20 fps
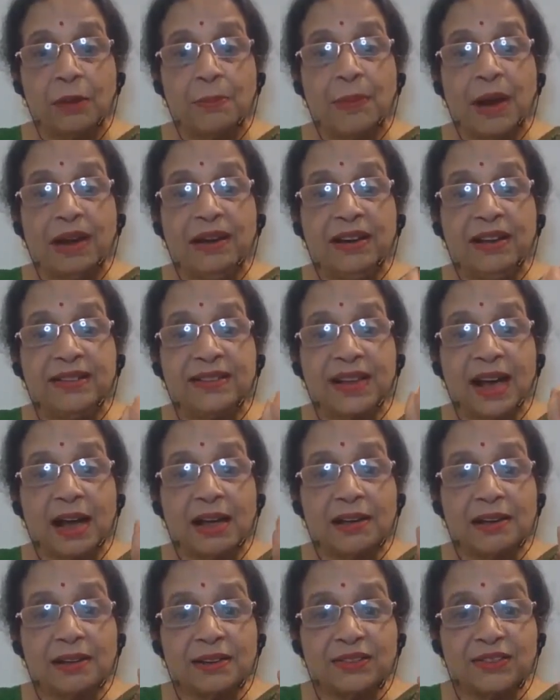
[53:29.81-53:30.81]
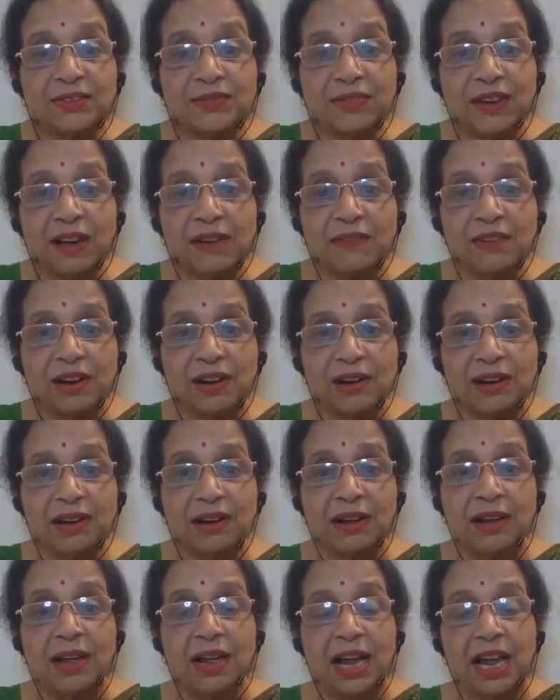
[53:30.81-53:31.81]
my desires flower
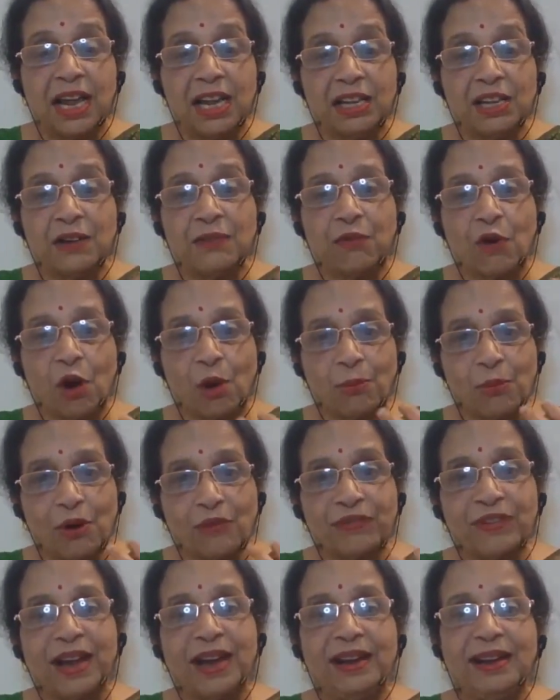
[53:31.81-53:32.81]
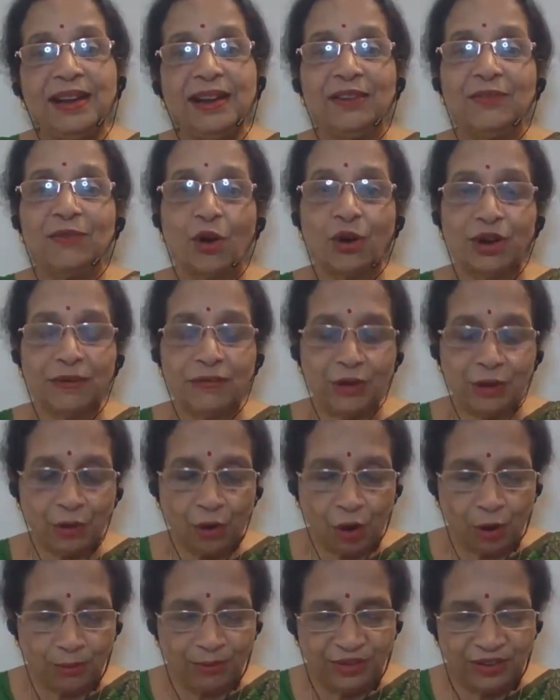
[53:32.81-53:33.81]
in the form of getting
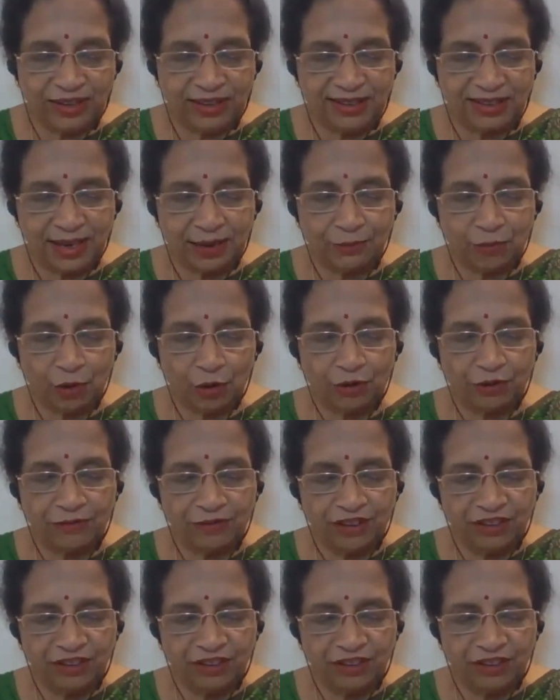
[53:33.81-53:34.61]
whatever objects I want.